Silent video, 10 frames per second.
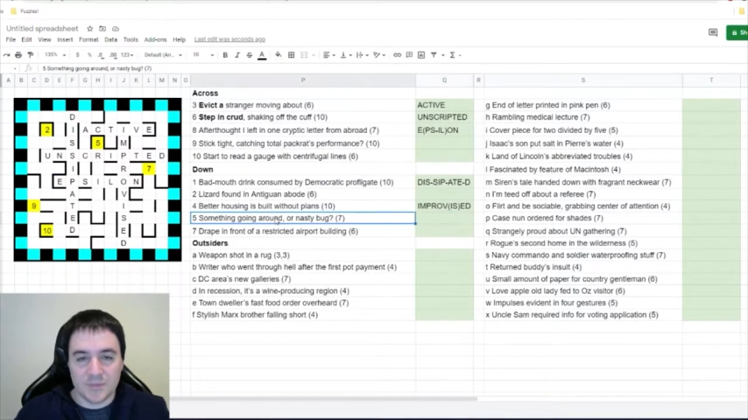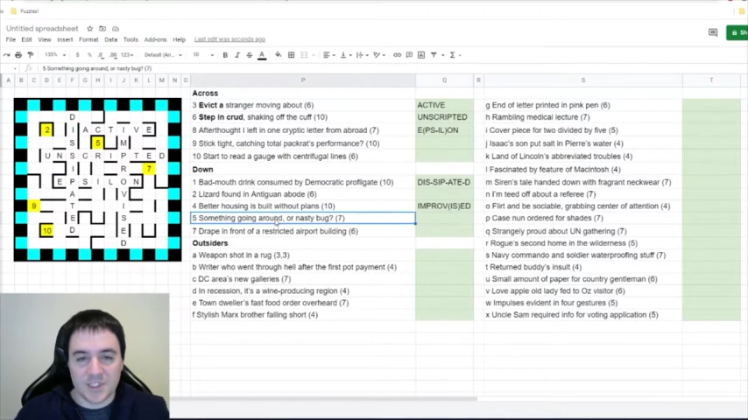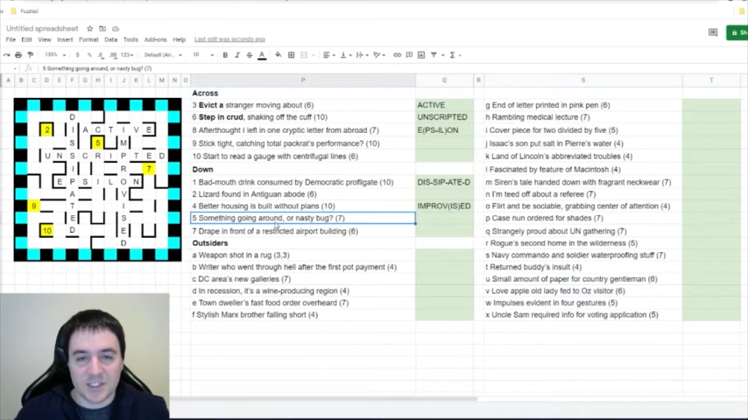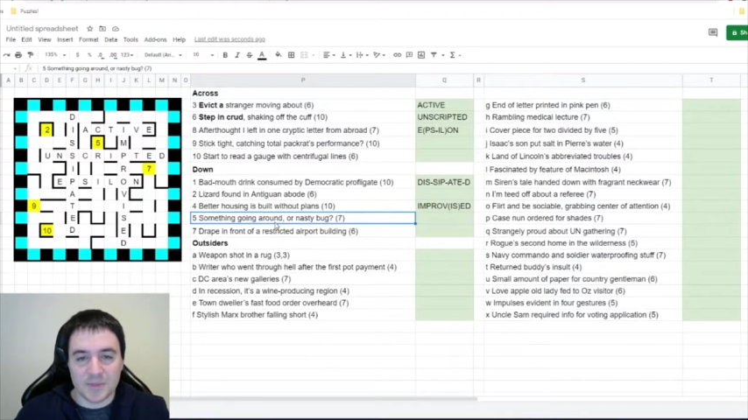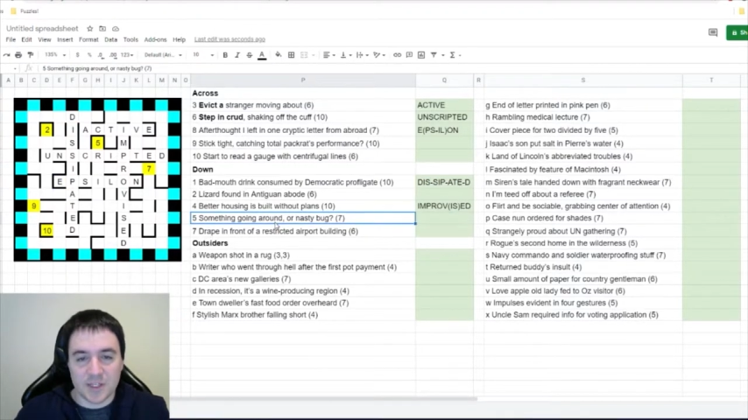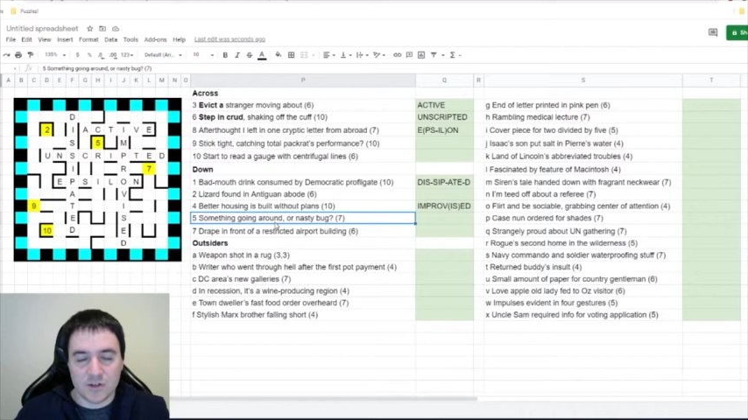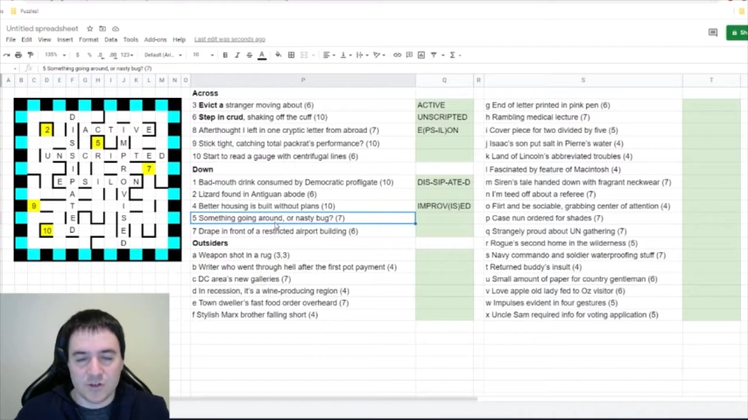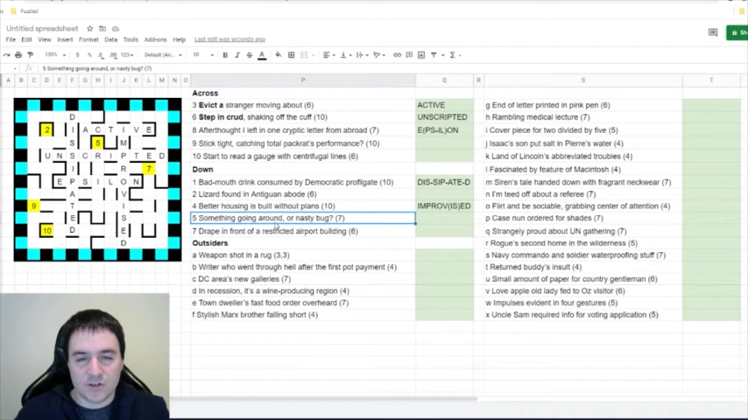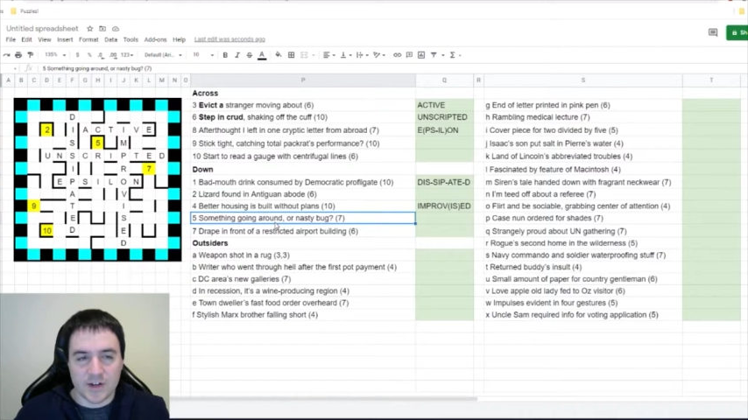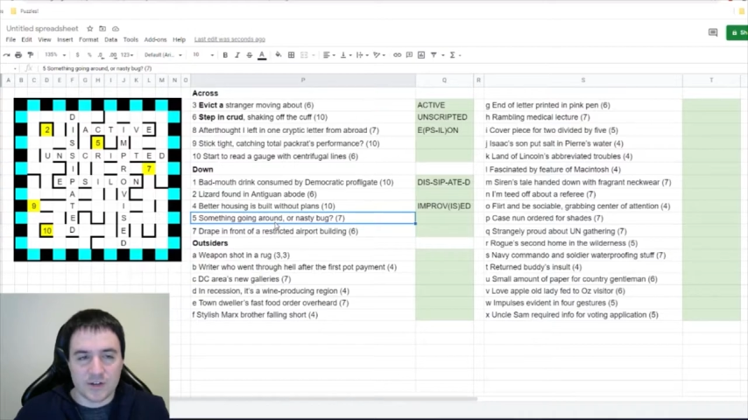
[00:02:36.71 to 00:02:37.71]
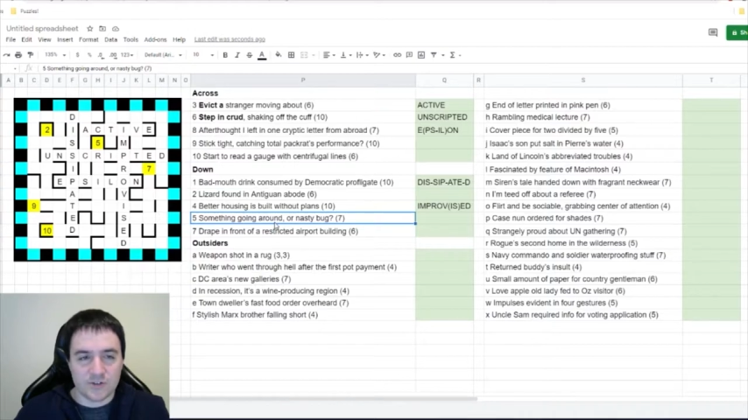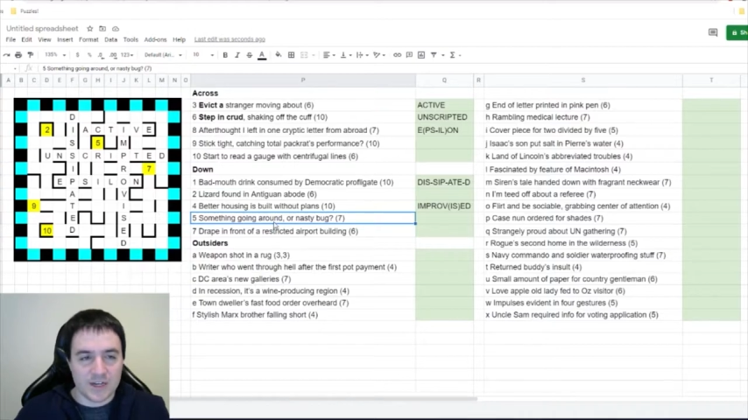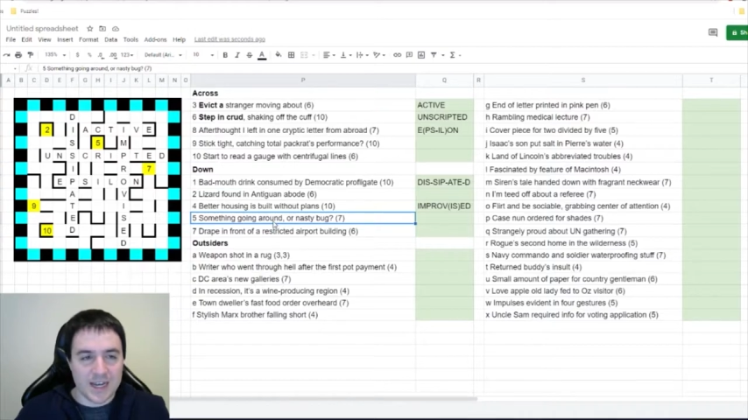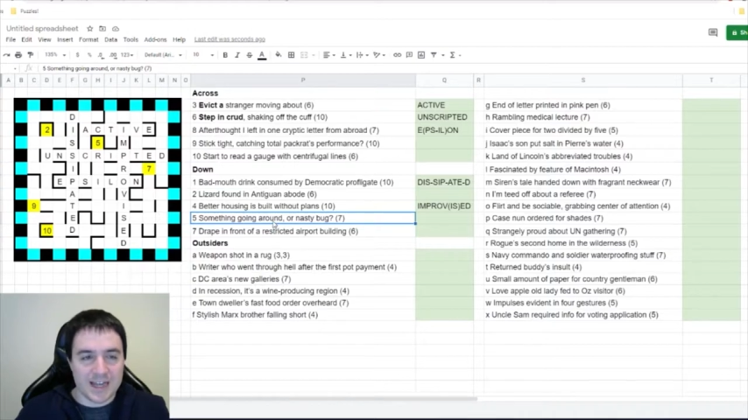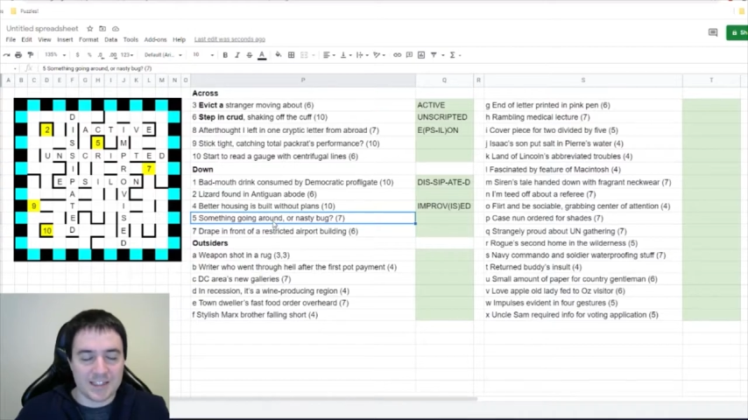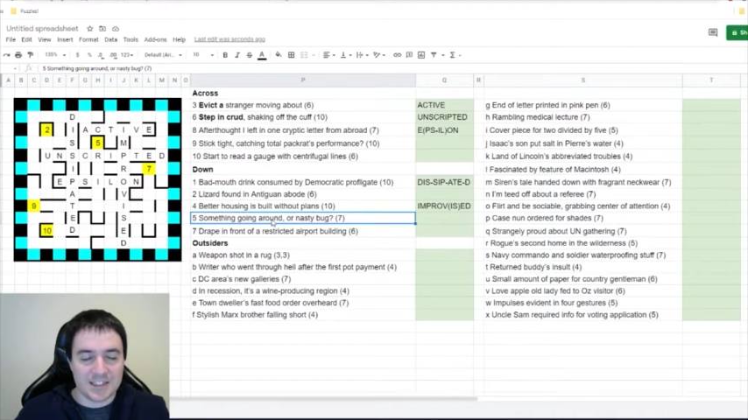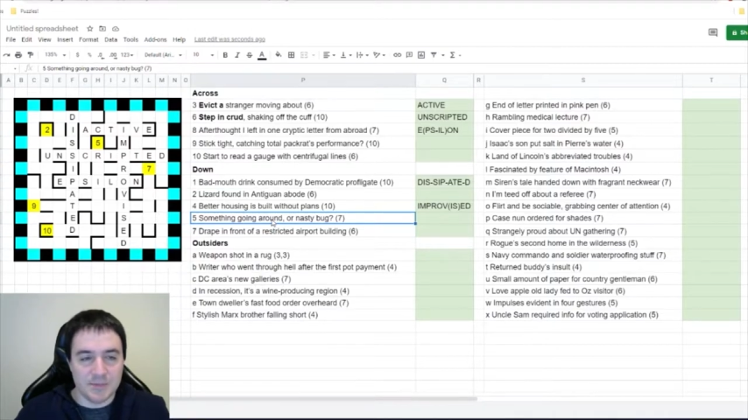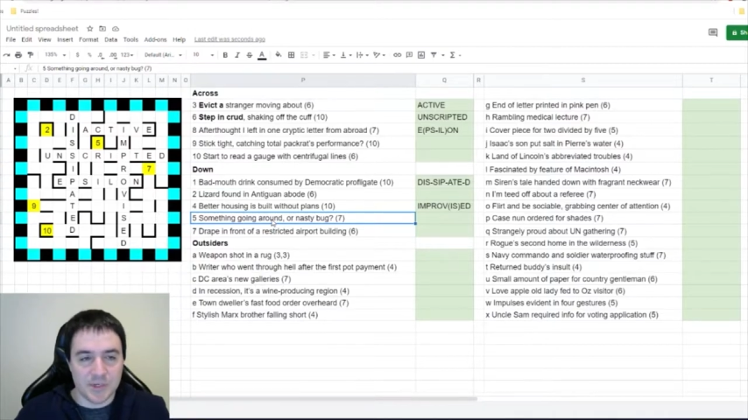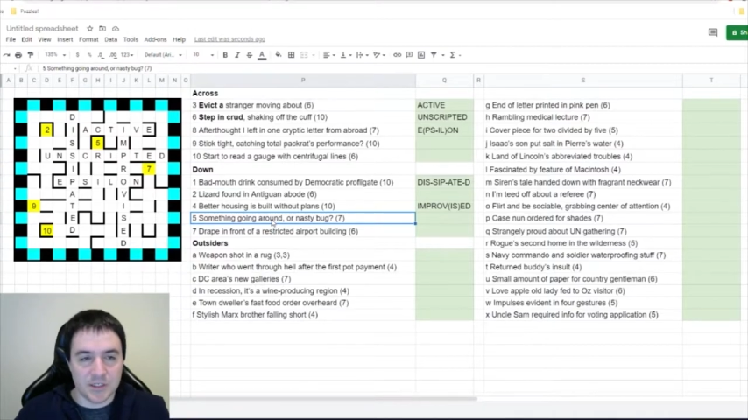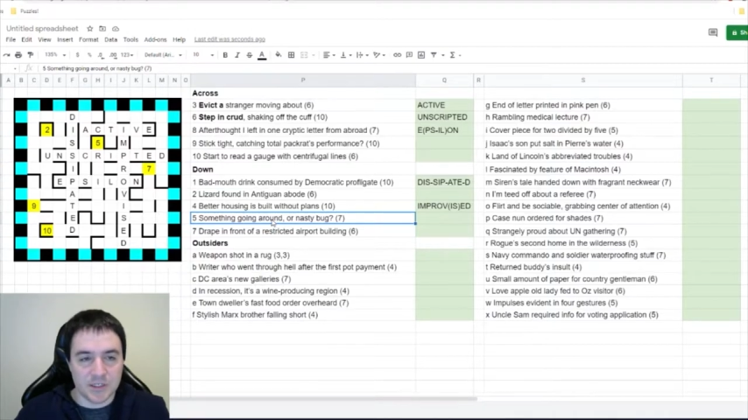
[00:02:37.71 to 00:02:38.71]
Something going around or a nasty
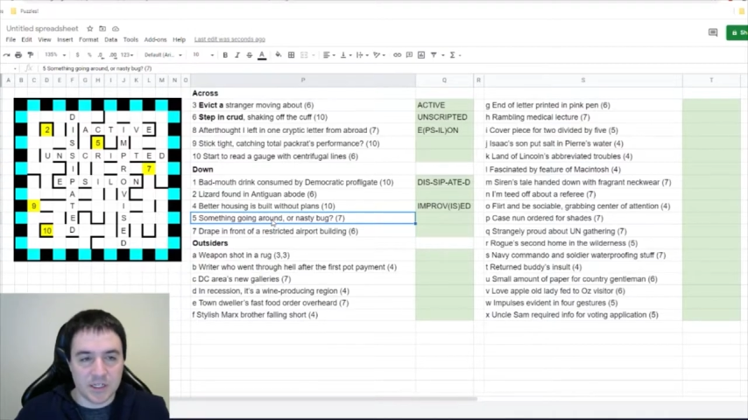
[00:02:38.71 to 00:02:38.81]
bug.